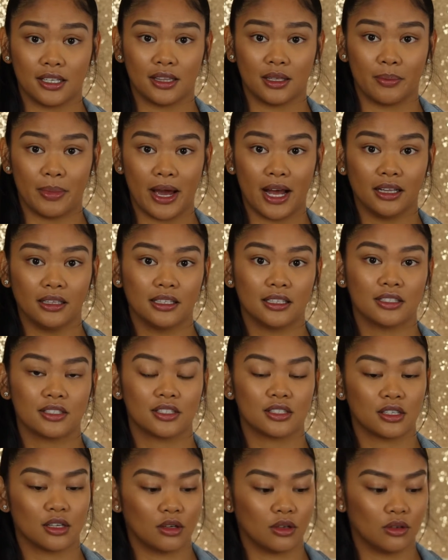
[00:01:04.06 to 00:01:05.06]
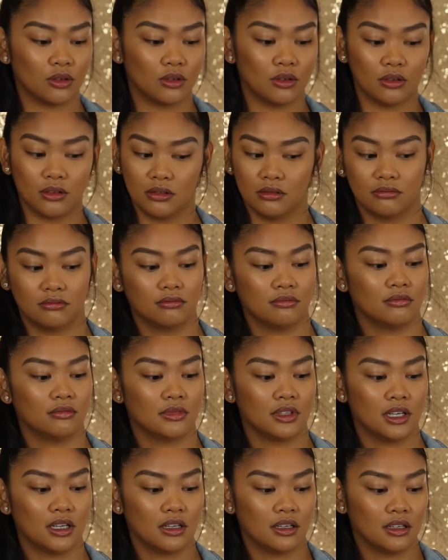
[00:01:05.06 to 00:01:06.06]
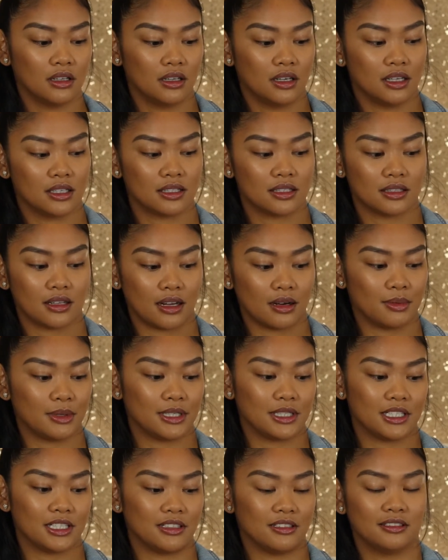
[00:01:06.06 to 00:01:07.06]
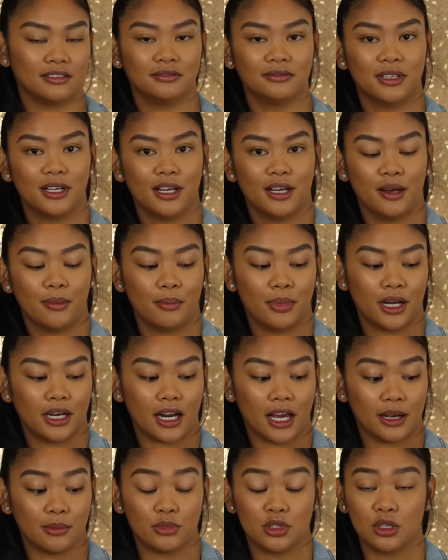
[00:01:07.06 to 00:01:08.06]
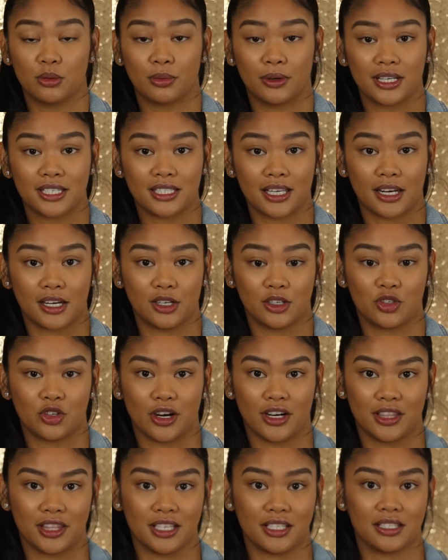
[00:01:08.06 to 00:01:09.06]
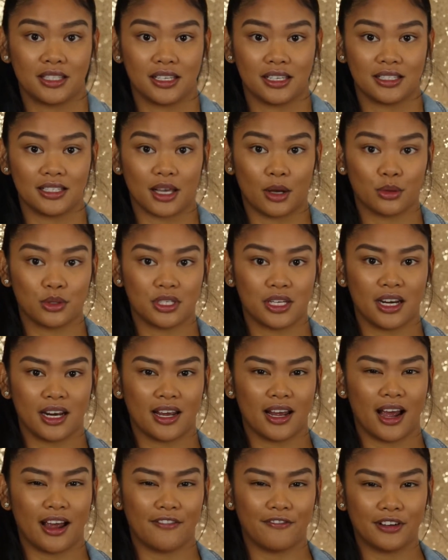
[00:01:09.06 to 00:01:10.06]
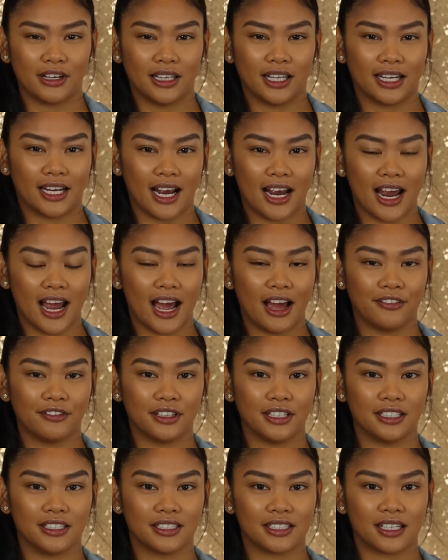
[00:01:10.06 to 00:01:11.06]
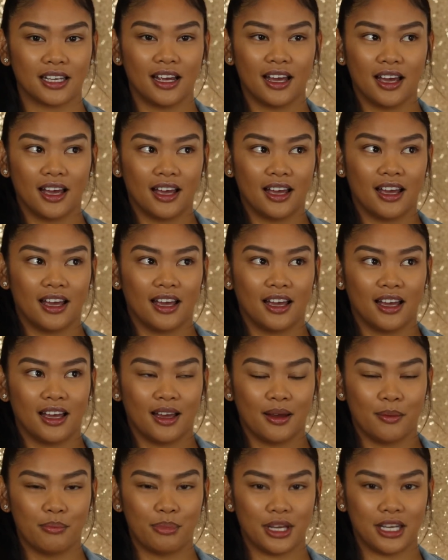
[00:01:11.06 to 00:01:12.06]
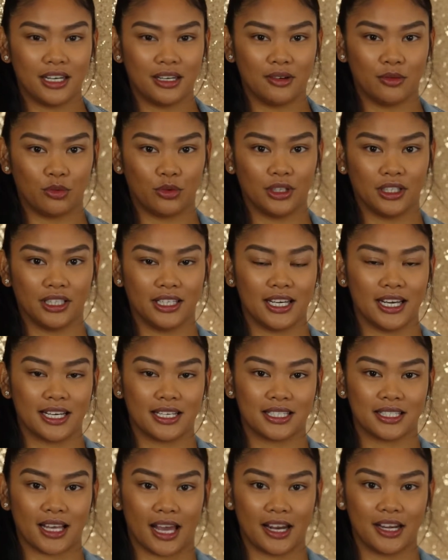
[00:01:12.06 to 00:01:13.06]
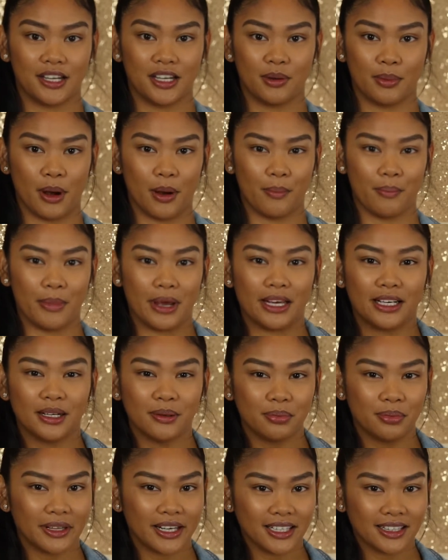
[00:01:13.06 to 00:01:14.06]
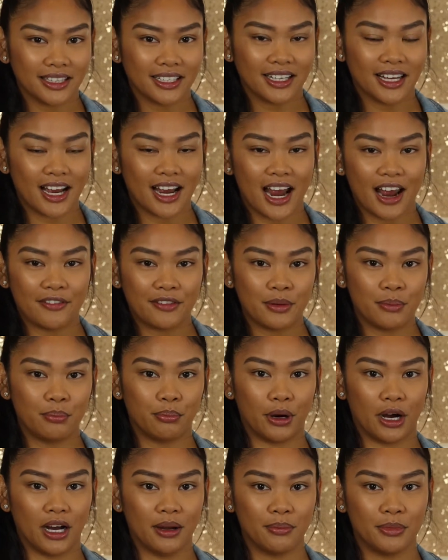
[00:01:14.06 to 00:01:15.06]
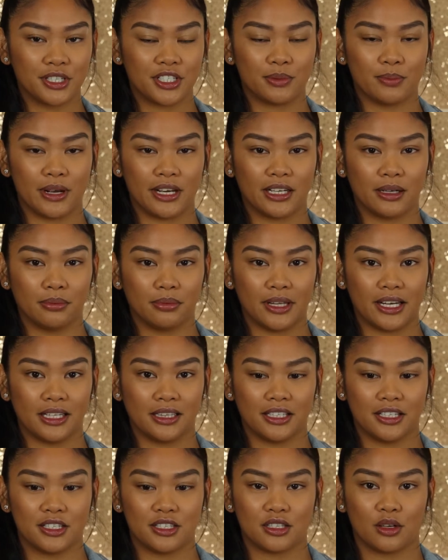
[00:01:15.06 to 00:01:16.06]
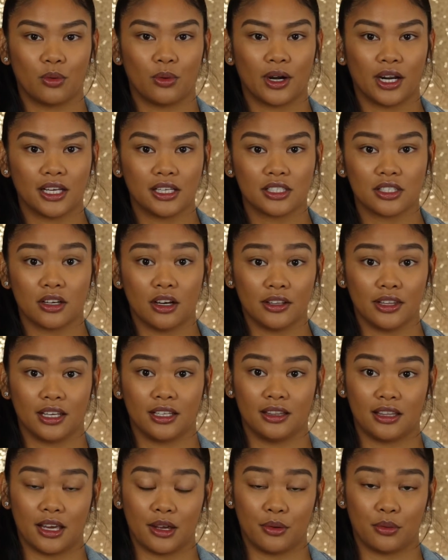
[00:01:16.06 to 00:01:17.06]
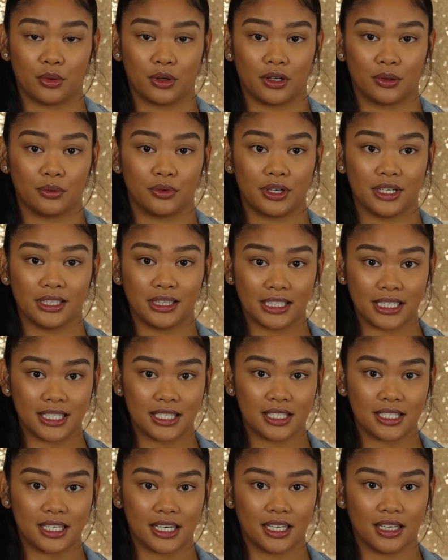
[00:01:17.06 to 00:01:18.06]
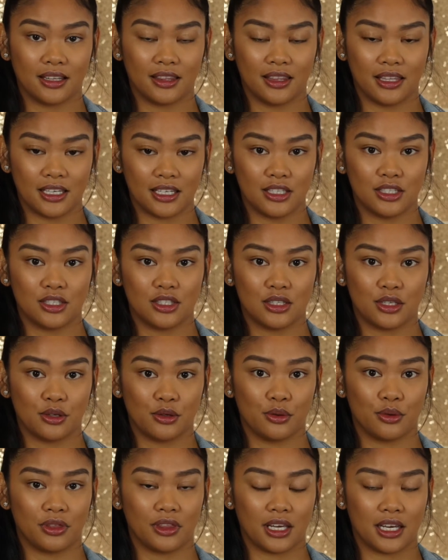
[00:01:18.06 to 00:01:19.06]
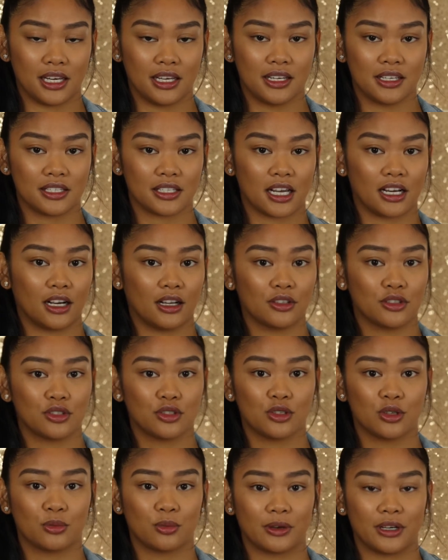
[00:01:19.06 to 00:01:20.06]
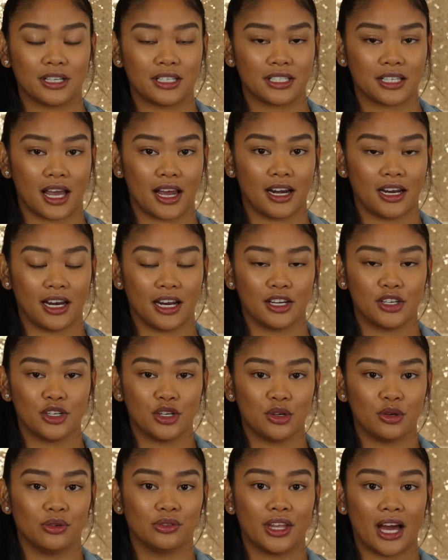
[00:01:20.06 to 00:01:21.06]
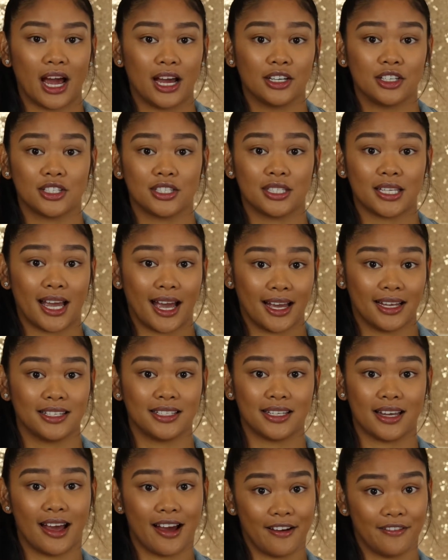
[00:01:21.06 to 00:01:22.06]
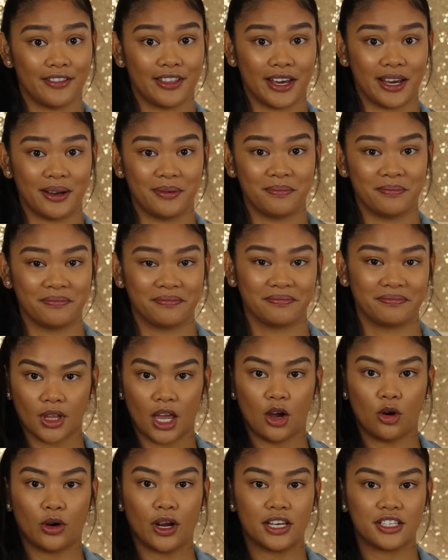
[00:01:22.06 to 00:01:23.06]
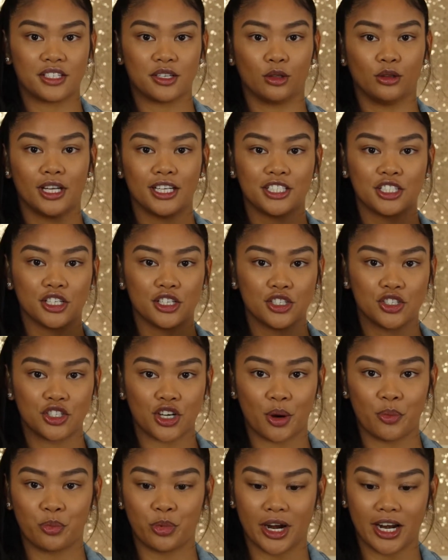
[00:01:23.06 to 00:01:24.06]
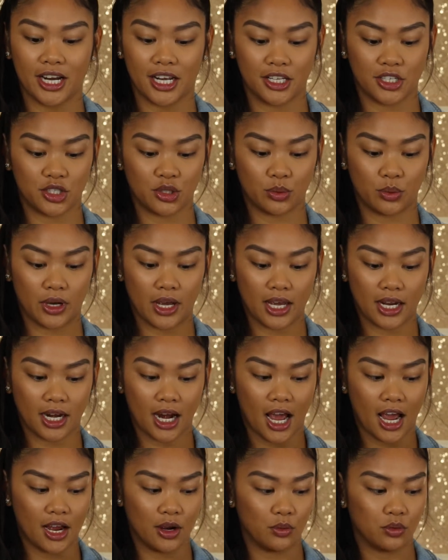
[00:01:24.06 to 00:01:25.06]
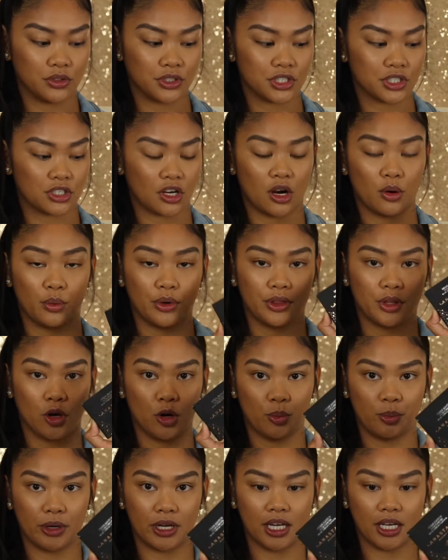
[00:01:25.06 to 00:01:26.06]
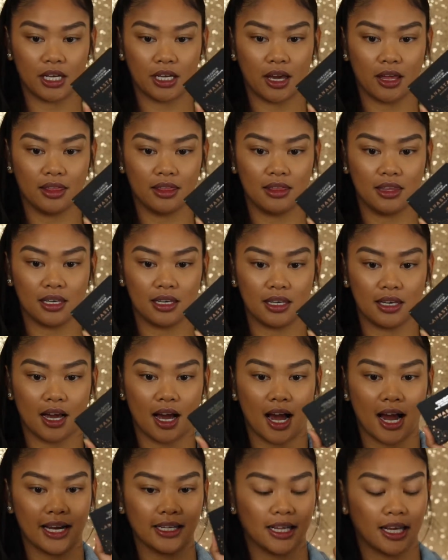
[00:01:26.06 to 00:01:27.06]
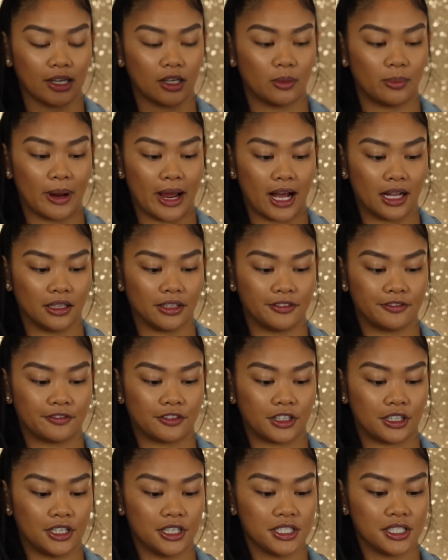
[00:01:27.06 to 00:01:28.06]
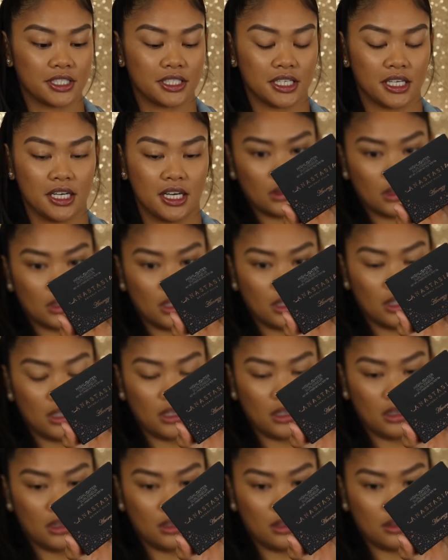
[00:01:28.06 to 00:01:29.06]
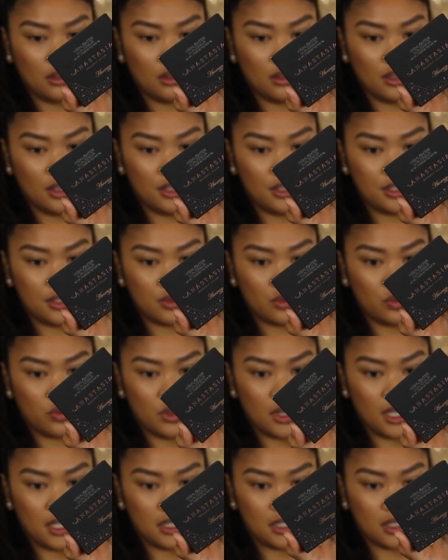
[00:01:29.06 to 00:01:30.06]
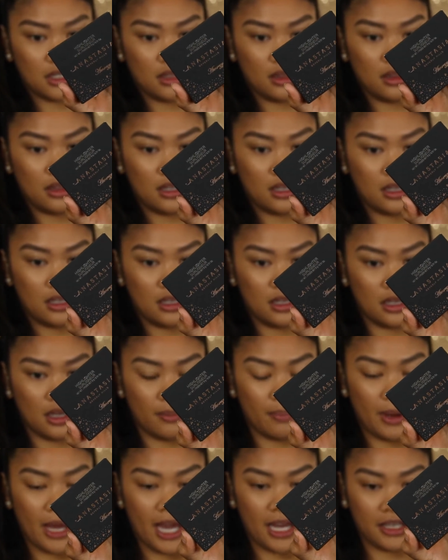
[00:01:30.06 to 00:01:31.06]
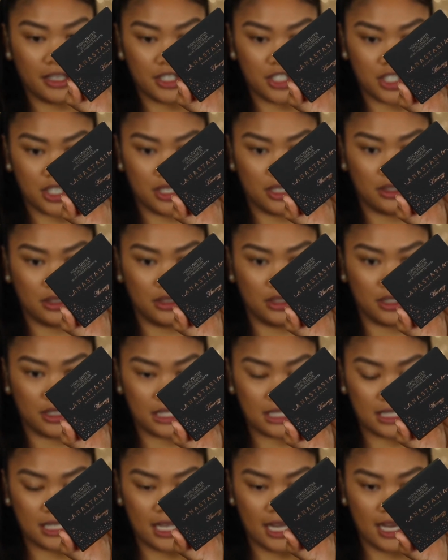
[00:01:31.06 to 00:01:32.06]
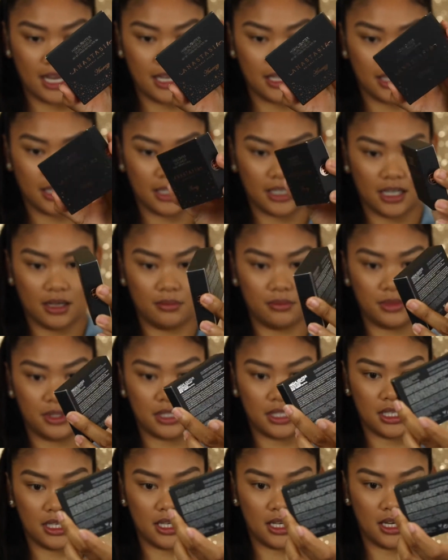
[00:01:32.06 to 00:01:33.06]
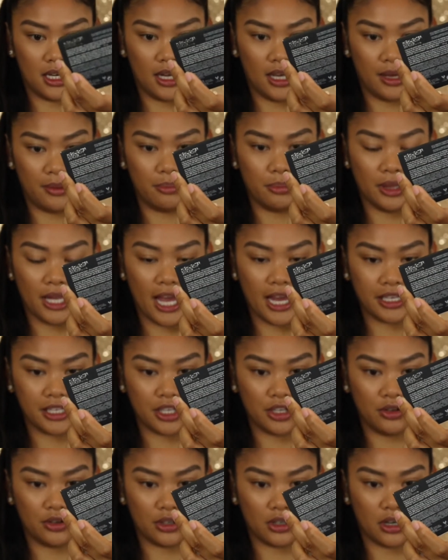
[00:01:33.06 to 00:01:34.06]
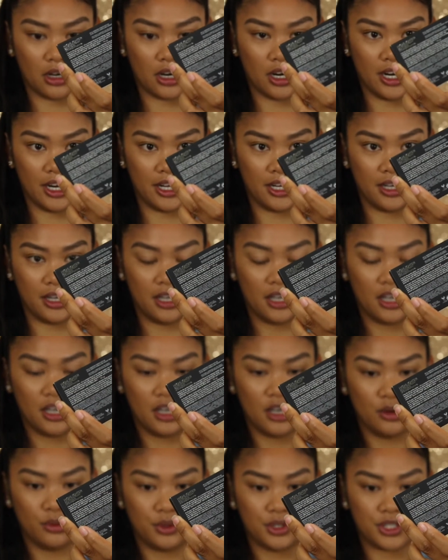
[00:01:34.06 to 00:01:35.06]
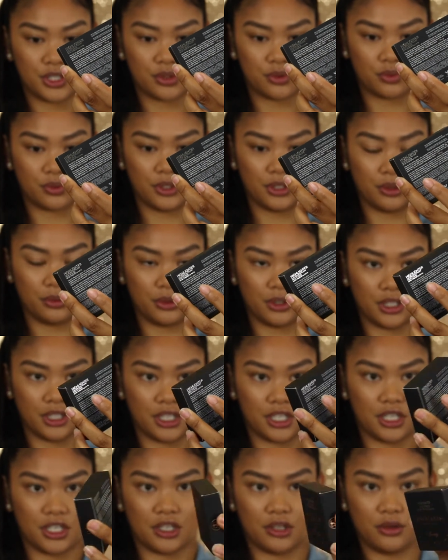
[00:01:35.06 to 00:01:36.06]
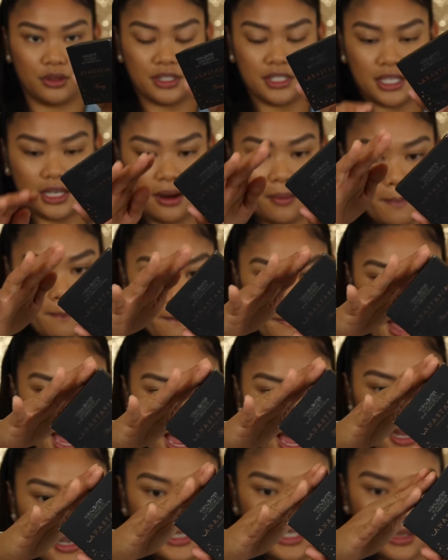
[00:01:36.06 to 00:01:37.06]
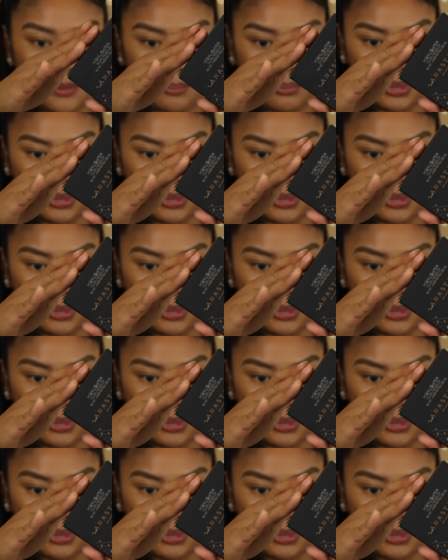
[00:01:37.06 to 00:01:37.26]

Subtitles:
in the palette, so it's not a big deal. But I'm super excited to try these things out today. I feel like I haven't been really excited about makeup lately. I haven't bought much makeup lately, so when I saw that they were releasing these two things, I got super excited and I knew that I just had to have them. Okay, so let's just jump right into it, and I will start with opening the highlighter palette first. Here is what the packaging looks like. It comes in a black unicorn, which is really cute. It's like a matte